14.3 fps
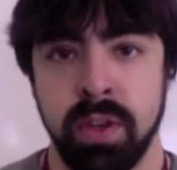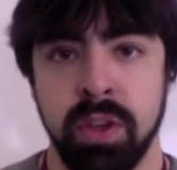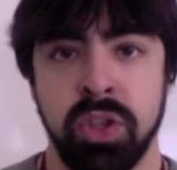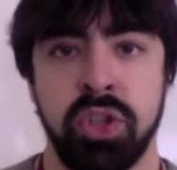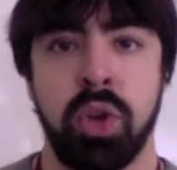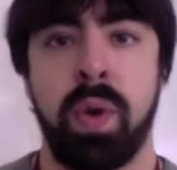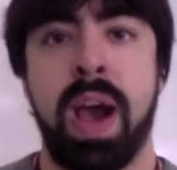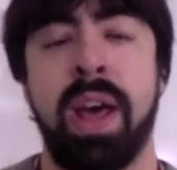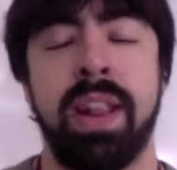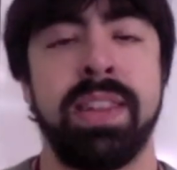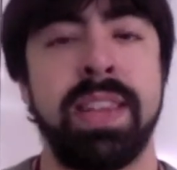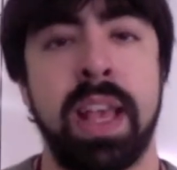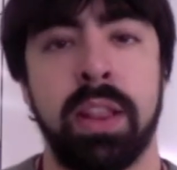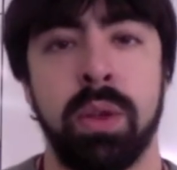So how to
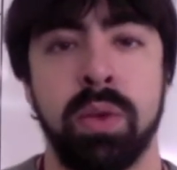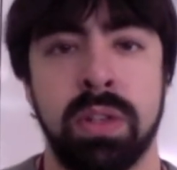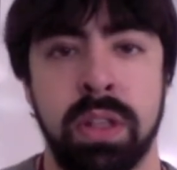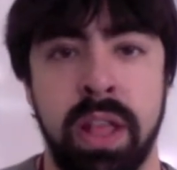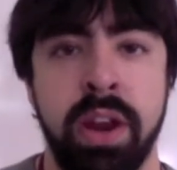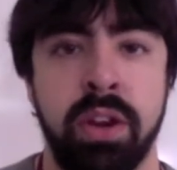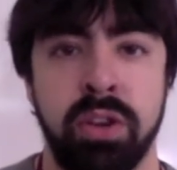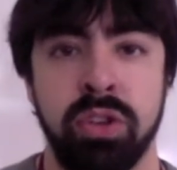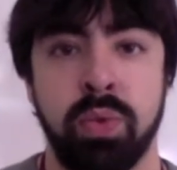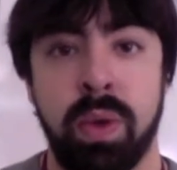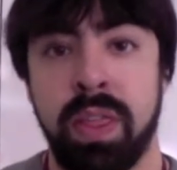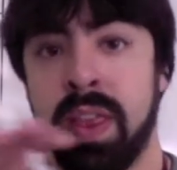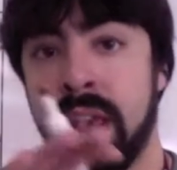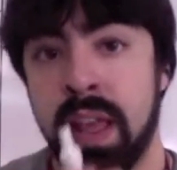take those letters
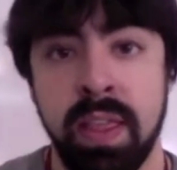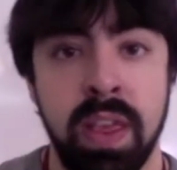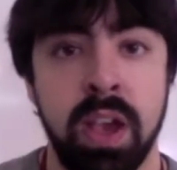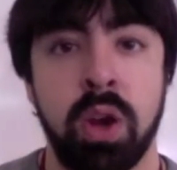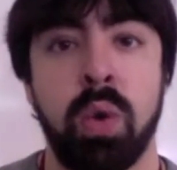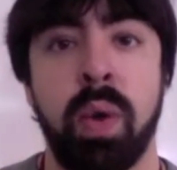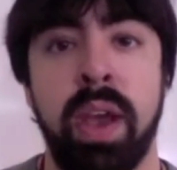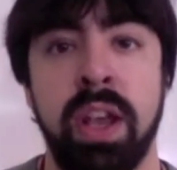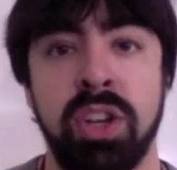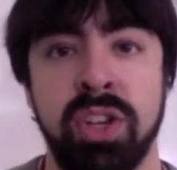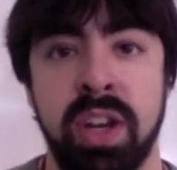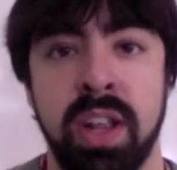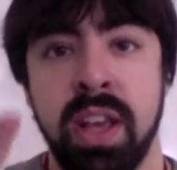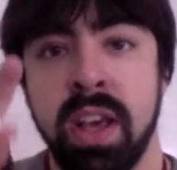within the
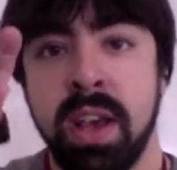equation,